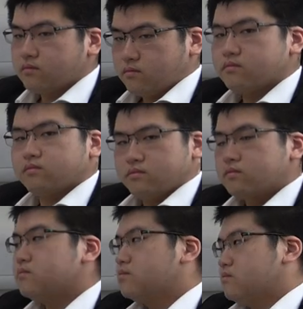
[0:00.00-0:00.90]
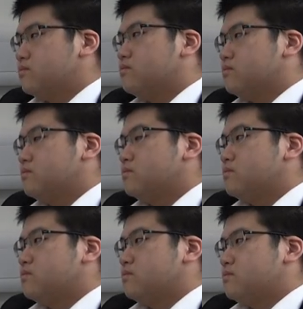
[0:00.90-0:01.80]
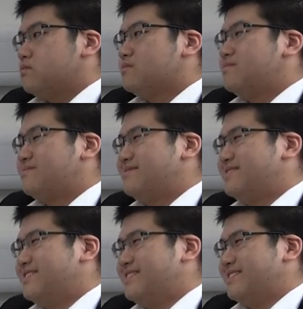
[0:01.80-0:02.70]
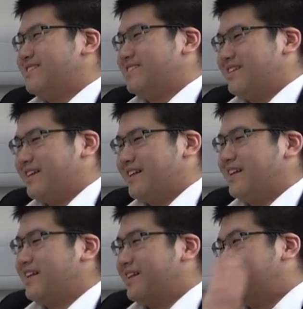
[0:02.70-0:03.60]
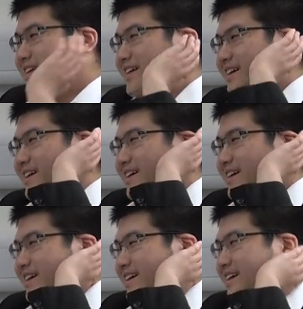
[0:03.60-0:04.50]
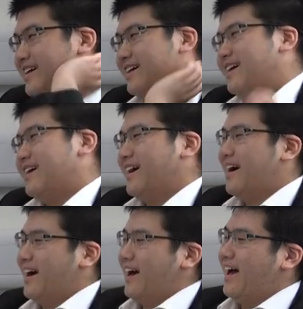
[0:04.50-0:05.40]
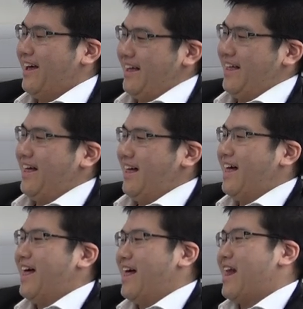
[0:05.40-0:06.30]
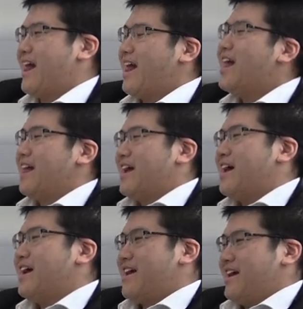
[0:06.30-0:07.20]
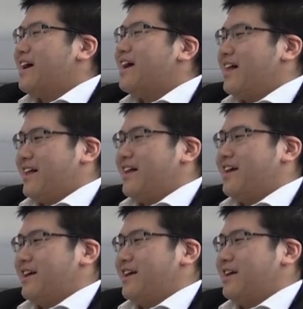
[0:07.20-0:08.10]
(not speaking)